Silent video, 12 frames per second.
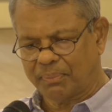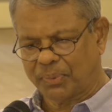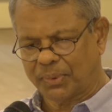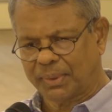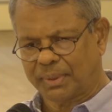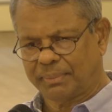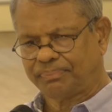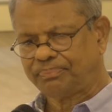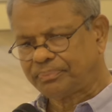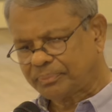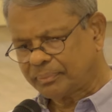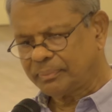put
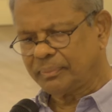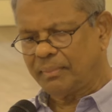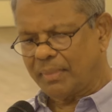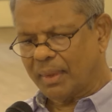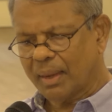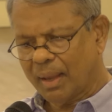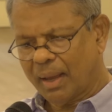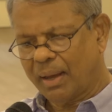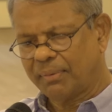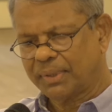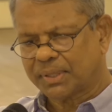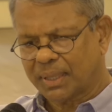
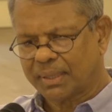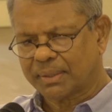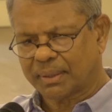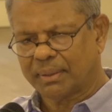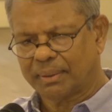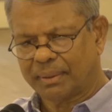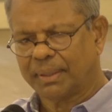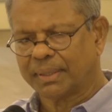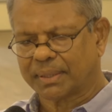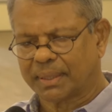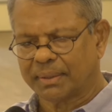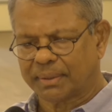ourselves
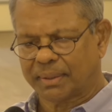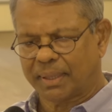distance